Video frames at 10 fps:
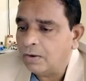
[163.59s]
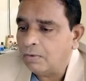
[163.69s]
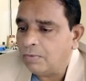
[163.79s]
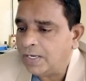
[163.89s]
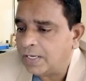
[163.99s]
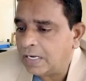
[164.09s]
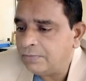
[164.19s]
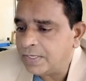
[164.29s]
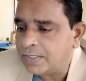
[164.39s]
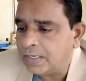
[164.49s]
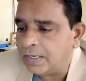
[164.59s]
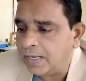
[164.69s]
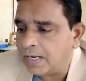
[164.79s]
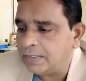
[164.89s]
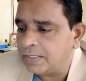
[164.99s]
while conventional
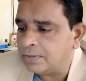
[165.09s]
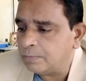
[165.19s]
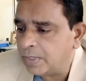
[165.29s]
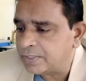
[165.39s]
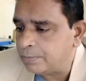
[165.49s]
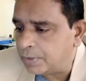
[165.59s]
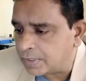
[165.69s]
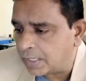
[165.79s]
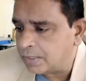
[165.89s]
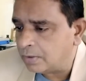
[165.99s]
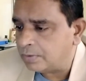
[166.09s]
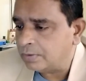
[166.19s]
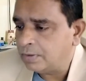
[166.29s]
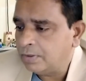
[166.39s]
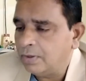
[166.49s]
reactors must be shut
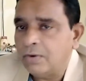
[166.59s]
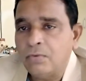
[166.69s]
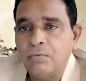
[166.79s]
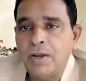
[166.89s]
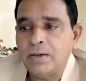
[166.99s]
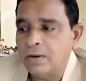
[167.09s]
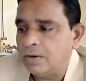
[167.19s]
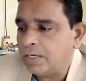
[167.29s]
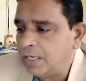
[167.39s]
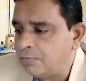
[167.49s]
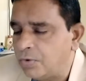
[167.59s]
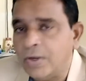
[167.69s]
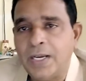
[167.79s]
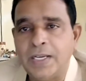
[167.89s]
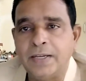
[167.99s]
down for
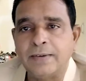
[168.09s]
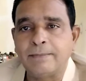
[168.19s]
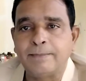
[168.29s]
refueling.